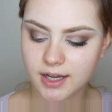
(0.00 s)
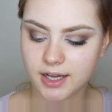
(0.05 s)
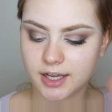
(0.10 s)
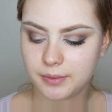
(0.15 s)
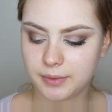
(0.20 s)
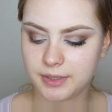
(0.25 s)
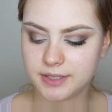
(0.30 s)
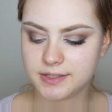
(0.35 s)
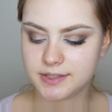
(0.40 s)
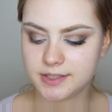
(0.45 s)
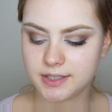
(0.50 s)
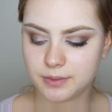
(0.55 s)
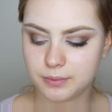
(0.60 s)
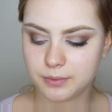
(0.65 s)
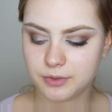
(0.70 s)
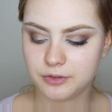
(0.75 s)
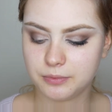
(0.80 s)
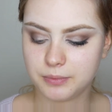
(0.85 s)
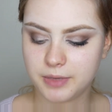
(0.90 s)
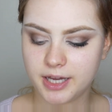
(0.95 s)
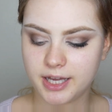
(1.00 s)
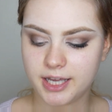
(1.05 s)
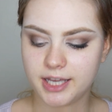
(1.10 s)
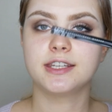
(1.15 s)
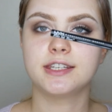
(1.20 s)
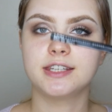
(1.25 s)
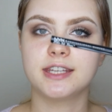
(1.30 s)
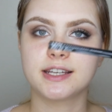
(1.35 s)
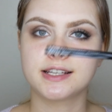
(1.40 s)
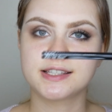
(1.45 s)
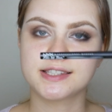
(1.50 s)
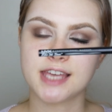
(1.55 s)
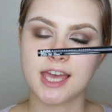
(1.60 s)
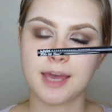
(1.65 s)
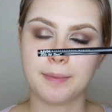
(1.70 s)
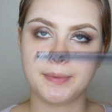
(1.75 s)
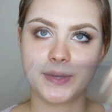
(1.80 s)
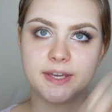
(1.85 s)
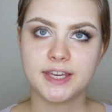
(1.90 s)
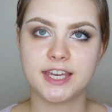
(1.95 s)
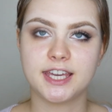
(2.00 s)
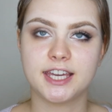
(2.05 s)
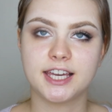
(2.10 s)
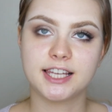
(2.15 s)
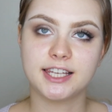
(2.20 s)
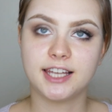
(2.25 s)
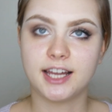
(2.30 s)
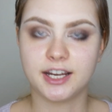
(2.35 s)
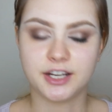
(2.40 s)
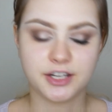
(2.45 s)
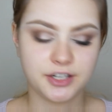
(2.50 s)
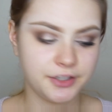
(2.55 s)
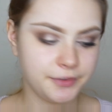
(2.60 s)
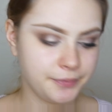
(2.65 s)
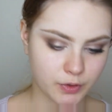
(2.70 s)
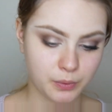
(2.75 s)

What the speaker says: I went in with my NYX Epic Ink liner,